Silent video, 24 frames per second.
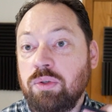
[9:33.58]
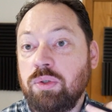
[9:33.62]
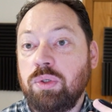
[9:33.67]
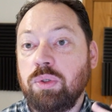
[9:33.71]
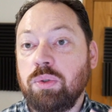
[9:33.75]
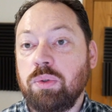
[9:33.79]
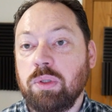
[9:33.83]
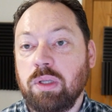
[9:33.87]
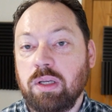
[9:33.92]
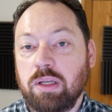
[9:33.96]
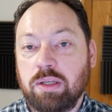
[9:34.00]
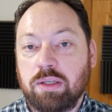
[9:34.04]

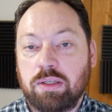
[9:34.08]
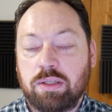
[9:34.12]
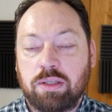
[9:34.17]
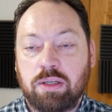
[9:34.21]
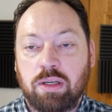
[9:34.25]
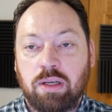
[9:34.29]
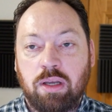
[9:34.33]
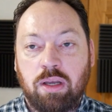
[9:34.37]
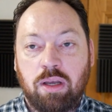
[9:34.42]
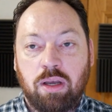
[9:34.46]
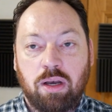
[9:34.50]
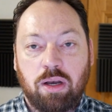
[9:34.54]
do this.
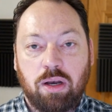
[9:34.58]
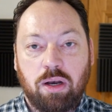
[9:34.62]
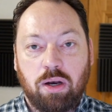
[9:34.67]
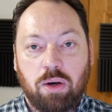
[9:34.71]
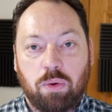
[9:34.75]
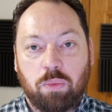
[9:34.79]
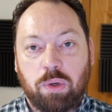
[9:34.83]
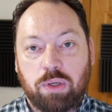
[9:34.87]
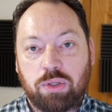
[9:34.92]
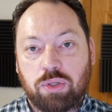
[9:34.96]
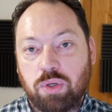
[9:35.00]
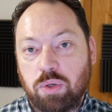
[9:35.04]

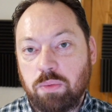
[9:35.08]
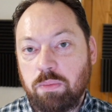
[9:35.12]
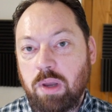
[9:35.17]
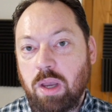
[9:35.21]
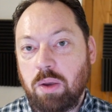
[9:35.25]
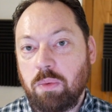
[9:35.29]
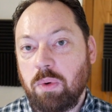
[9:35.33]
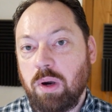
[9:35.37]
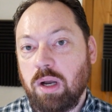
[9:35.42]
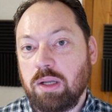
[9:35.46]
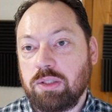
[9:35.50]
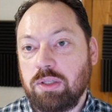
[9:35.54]
What you
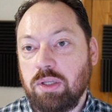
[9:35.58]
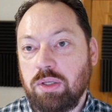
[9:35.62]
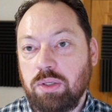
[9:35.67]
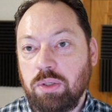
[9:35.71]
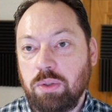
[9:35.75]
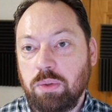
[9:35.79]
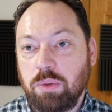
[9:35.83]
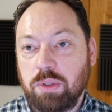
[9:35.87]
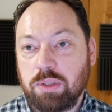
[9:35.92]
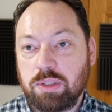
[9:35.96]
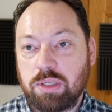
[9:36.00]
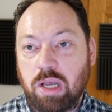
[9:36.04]
may want to
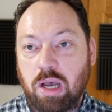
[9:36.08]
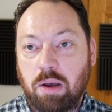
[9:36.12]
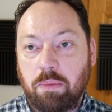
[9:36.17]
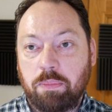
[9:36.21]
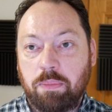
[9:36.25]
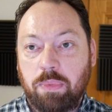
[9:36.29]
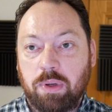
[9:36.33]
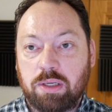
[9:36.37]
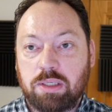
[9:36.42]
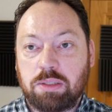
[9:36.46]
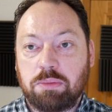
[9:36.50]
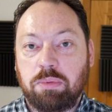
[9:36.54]
do is
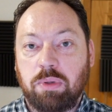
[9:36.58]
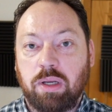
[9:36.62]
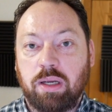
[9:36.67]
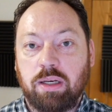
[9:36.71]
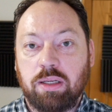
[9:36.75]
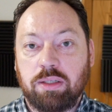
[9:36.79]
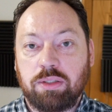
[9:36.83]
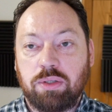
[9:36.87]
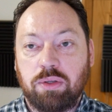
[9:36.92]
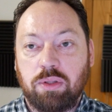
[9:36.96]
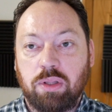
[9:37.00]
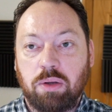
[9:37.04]
help
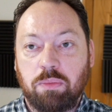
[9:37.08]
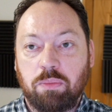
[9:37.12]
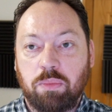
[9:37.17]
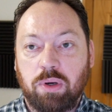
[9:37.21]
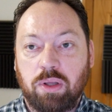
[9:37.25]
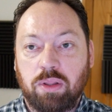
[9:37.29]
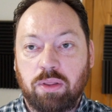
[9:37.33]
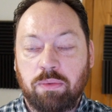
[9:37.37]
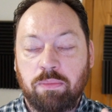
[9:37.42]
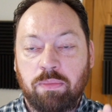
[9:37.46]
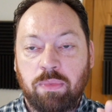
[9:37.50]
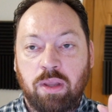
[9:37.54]
explain it to them
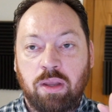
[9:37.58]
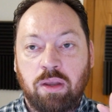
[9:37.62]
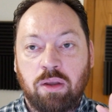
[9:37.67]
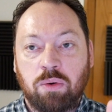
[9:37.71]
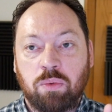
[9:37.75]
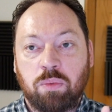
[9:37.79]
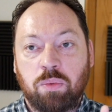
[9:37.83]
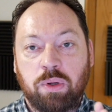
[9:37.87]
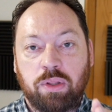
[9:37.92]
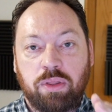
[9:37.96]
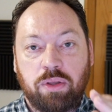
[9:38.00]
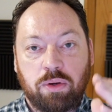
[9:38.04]

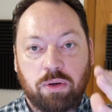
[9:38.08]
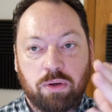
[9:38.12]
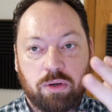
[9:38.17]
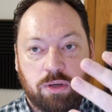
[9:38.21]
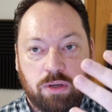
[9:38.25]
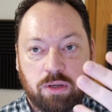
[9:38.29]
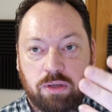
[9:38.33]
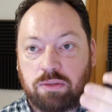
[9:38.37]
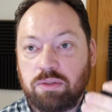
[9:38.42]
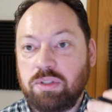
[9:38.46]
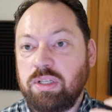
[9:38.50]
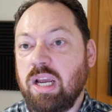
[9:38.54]
with your
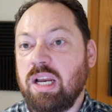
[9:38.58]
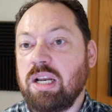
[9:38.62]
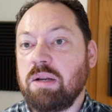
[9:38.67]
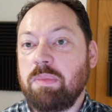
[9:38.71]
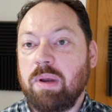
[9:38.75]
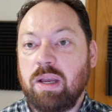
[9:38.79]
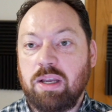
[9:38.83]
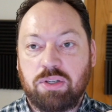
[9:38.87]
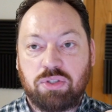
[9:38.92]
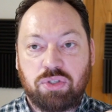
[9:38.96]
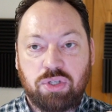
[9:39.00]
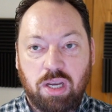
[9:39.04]

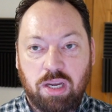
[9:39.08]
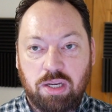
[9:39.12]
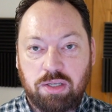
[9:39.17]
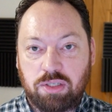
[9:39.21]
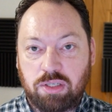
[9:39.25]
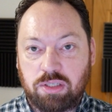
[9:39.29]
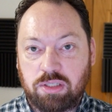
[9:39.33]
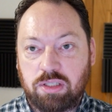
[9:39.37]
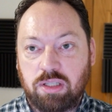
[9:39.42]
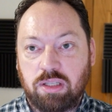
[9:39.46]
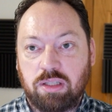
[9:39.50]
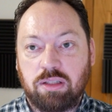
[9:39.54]
database
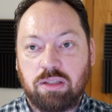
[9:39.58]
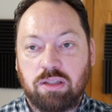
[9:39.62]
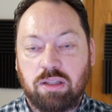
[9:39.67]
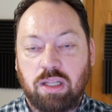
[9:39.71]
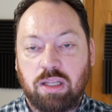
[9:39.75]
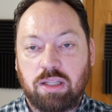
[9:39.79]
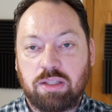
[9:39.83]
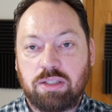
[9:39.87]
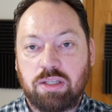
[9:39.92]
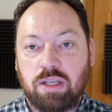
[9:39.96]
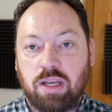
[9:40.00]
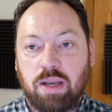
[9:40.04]
changes,
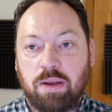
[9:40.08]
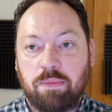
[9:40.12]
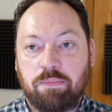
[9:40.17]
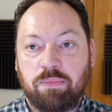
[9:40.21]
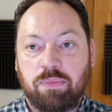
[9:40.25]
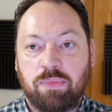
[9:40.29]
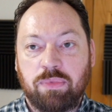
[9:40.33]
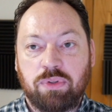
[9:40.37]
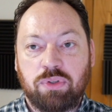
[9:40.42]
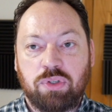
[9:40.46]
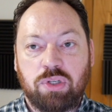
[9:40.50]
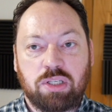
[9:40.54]
let's say.
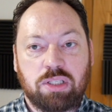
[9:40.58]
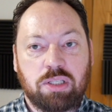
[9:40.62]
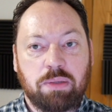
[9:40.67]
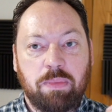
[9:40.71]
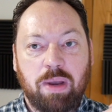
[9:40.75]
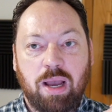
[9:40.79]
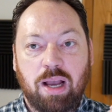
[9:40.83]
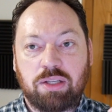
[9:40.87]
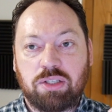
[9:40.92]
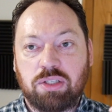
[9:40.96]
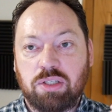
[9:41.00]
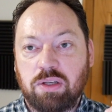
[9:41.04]
Just
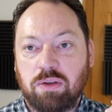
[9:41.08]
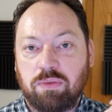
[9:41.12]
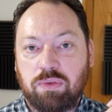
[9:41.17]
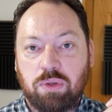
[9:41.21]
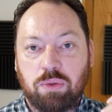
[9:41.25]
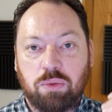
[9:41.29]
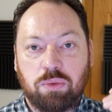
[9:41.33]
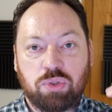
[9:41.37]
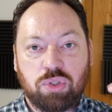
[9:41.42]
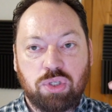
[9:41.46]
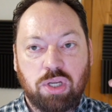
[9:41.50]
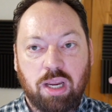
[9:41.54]
imagine if
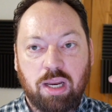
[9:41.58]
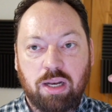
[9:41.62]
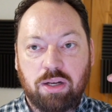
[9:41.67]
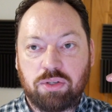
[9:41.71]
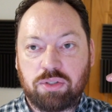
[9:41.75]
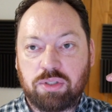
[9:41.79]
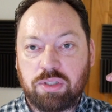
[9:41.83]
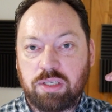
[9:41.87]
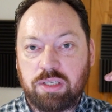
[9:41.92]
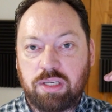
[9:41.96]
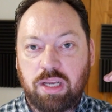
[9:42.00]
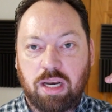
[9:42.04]
you
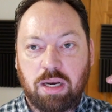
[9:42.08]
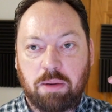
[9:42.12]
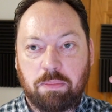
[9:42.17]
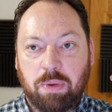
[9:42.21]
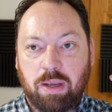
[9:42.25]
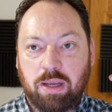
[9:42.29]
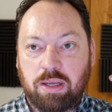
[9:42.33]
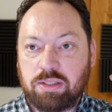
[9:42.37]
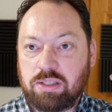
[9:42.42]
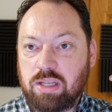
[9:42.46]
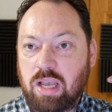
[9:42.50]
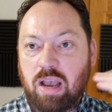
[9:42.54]
change the
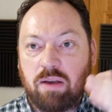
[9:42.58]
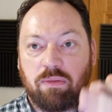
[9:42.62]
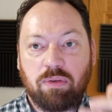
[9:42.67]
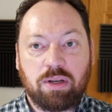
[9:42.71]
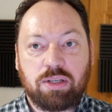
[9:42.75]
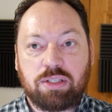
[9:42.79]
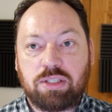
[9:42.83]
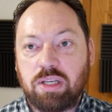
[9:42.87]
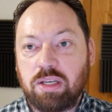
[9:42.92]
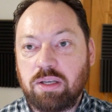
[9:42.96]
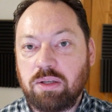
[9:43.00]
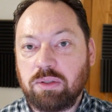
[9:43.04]
database
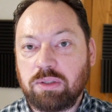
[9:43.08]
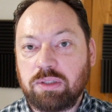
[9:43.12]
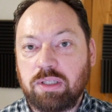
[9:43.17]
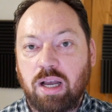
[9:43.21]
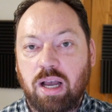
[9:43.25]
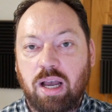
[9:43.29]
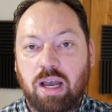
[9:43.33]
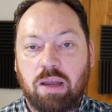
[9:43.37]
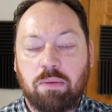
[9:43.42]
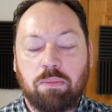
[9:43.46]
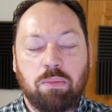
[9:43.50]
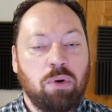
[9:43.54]
every single
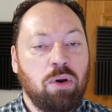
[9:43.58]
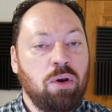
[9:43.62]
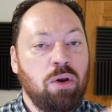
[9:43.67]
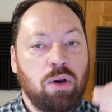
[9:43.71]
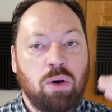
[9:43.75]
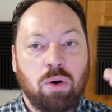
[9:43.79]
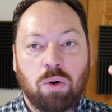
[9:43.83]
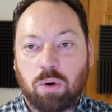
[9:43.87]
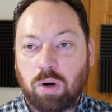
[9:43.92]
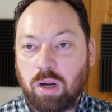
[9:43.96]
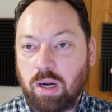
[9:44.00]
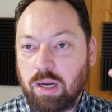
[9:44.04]
time
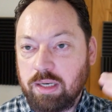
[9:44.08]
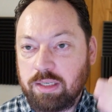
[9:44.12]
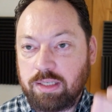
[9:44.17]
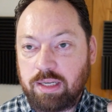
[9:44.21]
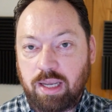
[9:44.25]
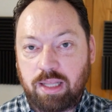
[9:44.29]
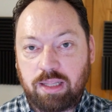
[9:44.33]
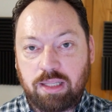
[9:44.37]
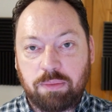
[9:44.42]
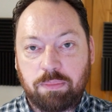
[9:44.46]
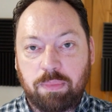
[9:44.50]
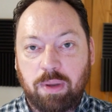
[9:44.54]
or on a
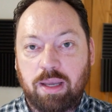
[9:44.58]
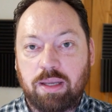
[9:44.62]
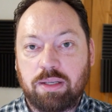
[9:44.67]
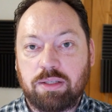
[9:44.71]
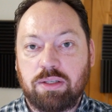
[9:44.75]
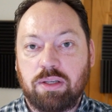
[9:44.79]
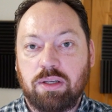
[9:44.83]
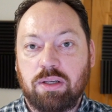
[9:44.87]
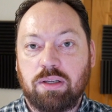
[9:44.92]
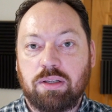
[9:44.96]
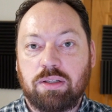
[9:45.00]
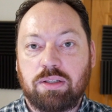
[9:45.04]
daily
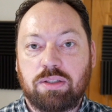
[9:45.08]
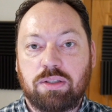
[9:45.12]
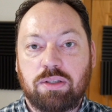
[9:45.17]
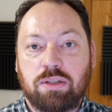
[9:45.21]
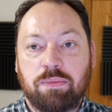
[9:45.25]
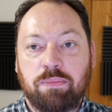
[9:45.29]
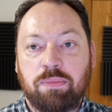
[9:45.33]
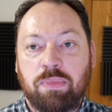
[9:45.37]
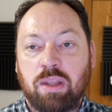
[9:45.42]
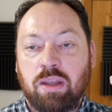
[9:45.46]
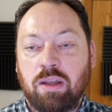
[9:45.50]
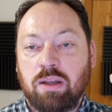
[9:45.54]
basis,
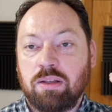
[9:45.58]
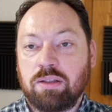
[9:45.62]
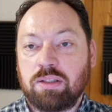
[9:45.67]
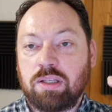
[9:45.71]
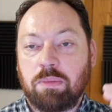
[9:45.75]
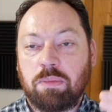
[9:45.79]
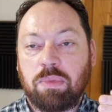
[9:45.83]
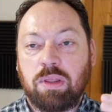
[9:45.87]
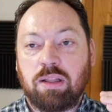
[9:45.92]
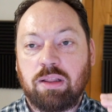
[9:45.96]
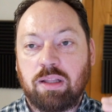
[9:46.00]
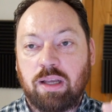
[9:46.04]

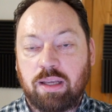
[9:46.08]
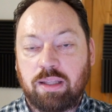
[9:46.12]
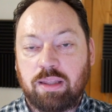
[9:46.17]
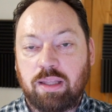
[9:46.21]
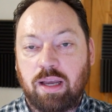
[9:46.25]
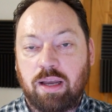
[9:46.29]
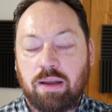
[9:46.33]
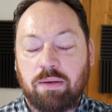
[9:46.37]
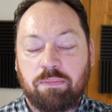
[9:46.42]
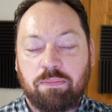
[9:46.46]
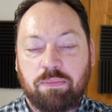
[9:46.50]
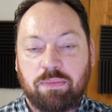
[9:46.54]
something like
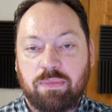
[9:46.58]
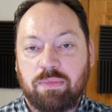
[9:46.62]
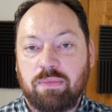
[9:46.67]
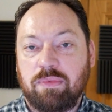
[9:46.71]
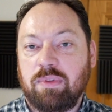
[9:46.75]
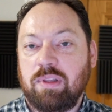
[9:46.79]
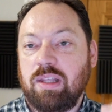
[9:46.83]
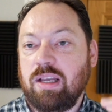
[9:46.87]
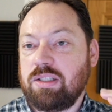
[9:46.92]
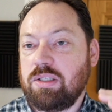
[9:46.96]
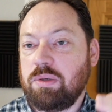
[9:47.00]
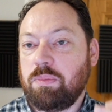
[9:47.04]
that,
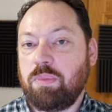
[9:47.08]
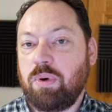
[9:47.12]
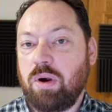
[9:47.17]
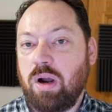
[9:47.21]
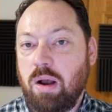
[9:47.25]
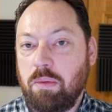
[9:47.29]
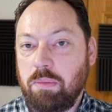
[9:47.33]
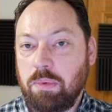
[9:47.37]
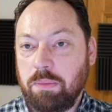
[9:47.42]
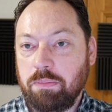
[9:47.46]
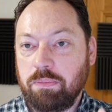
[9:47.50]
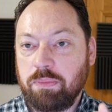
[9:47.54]
that's a
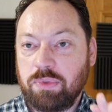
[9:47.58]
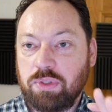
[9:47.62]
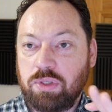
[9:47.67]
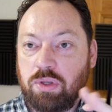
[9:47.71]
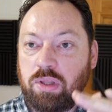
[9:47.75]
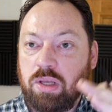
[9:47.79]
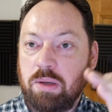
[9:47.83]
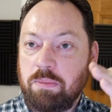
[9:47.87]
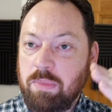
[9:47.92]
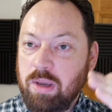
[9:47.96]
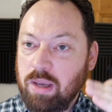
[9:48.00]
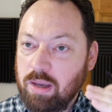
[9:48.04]
problem.
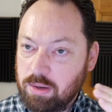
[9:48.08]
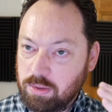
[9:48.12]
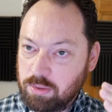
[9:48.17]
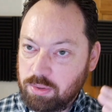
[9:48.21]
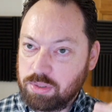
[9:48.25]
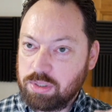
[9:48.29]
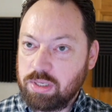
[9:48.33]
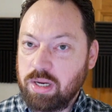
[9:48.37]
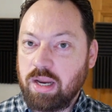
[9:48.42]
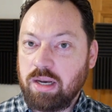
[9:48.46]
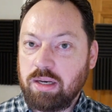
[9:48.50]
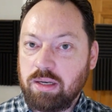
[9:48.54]
So they may
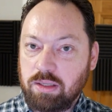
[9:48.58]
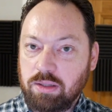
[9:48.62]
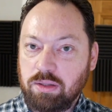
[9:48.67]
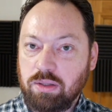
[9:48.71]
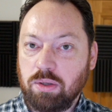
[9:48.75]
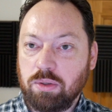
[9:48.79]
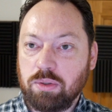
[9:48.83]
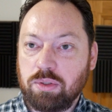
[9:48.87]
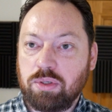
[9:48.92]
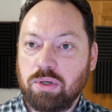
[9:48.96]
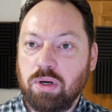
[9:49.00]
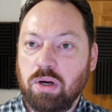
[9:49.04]
understand it in
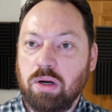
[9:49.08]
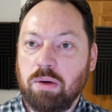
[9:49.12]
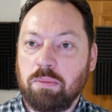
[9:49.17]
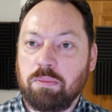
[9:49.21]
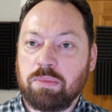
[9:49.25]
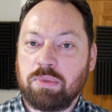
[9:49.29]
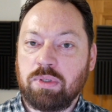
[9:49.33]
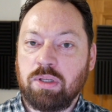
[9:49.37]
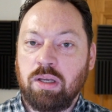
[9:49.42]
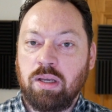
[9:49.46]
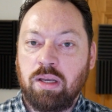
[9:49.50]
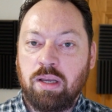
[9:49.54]
those
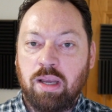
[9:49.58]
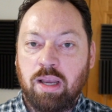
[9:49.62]
terms.